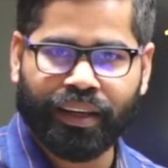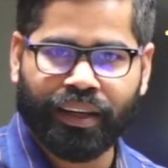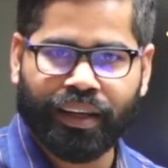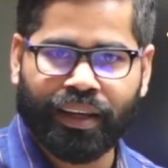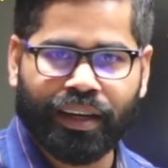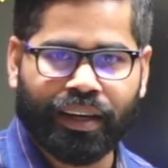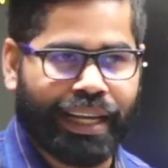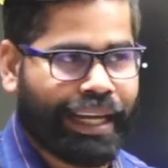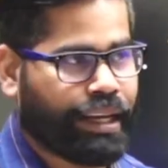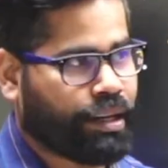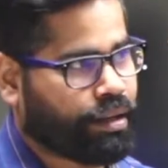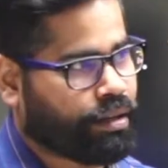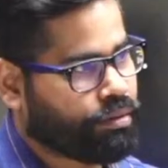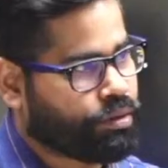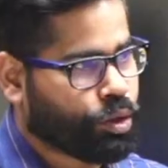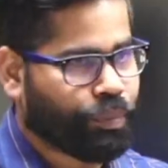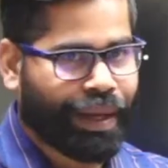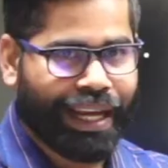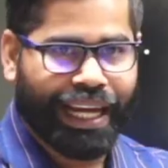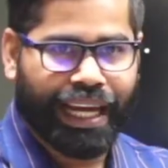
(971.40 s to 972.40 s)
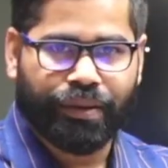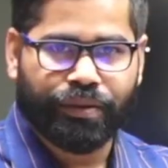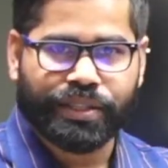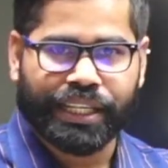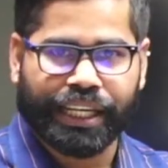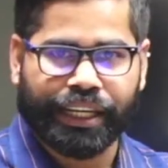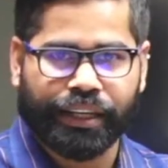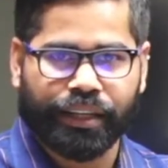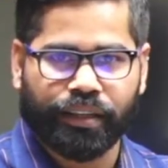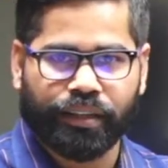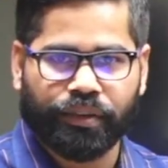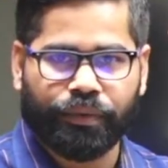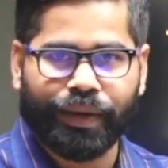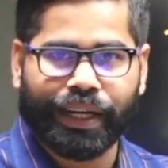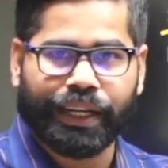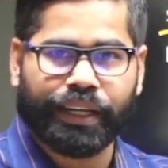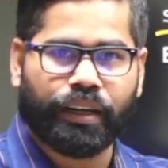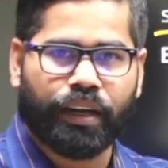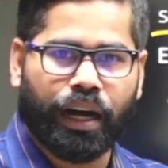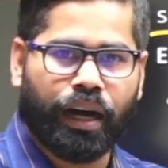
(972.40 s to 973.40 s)
Like you may have seen when
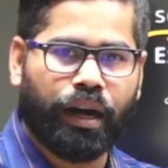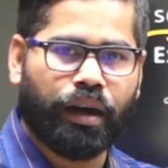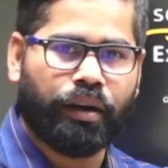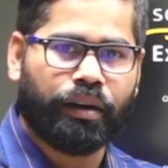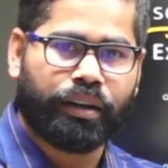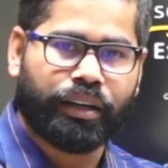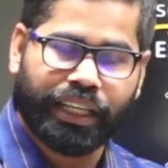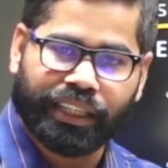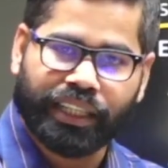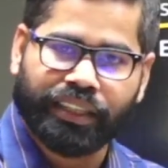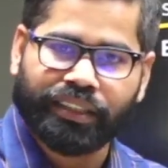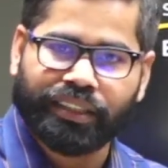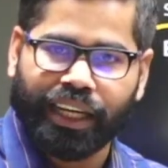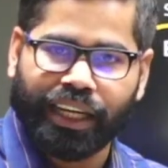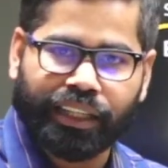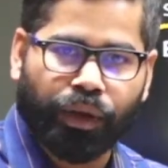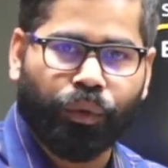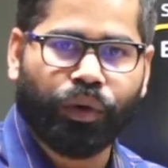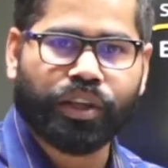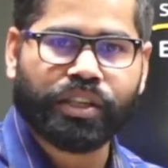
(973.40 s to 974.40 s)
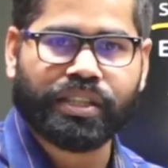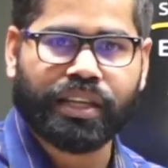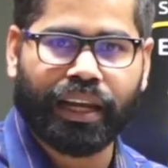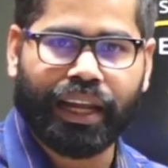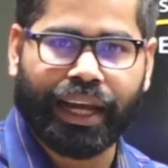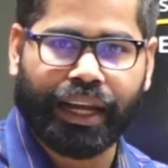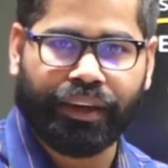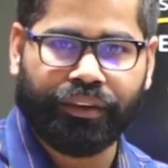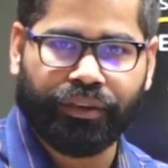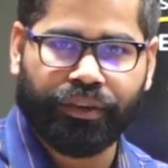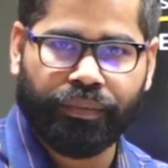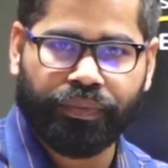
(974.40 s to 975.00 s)
Ratan Tata was alive,